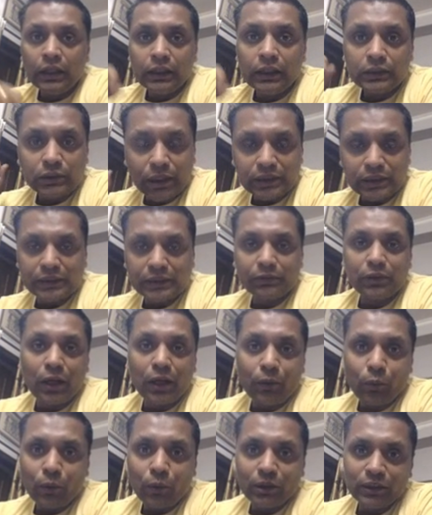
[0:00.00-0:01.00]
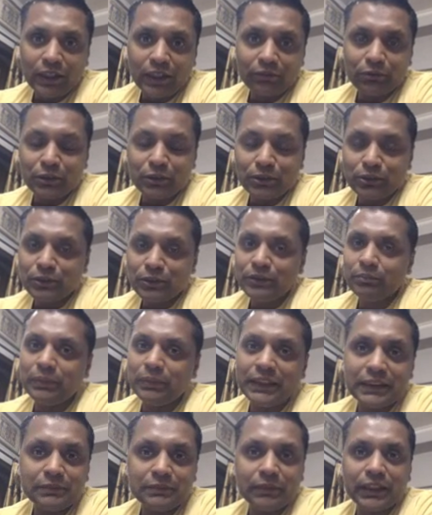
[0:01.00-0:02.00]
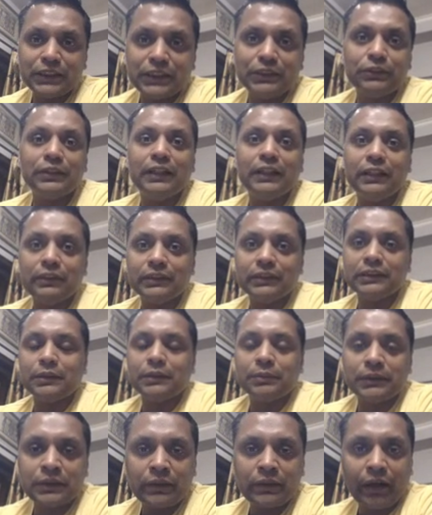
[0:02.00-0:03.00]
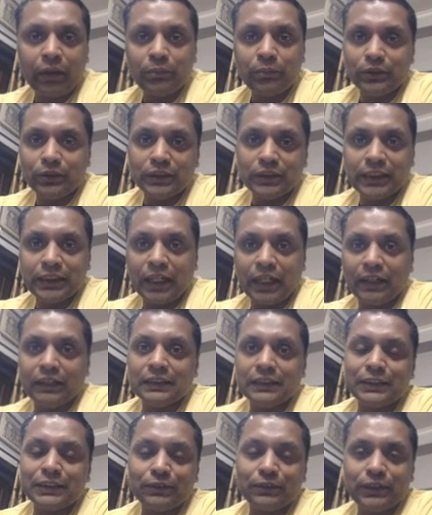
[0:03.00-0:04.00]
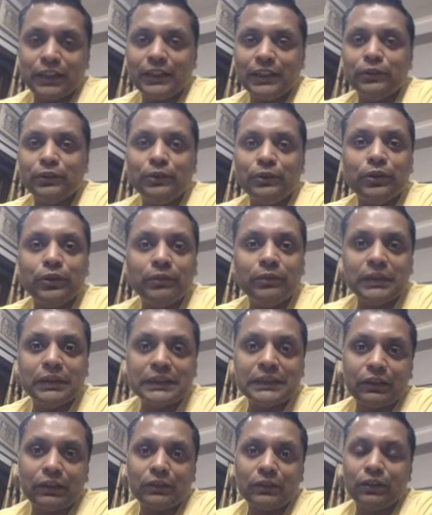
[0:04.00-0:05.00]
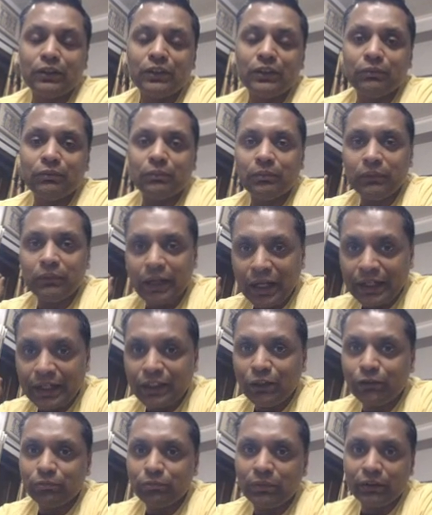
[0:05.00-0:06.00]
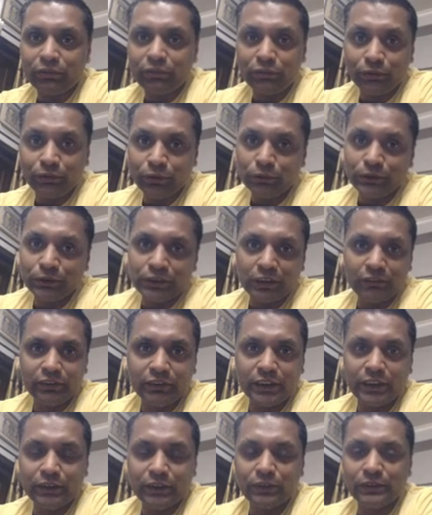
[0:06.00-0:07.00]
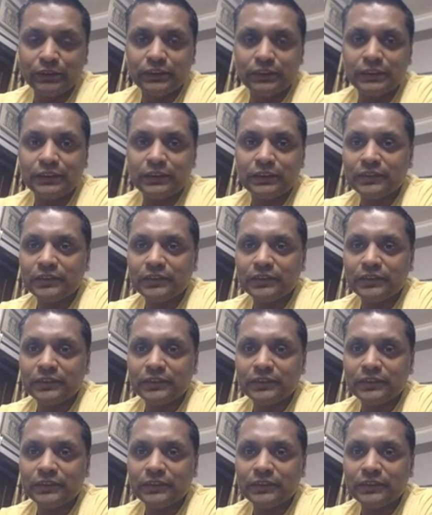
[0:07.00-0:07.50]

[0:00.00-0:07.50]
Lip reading: So as of now, what you have to do, please make sure that you're subscribed to the channel so that you don't miss out on any of my future videos.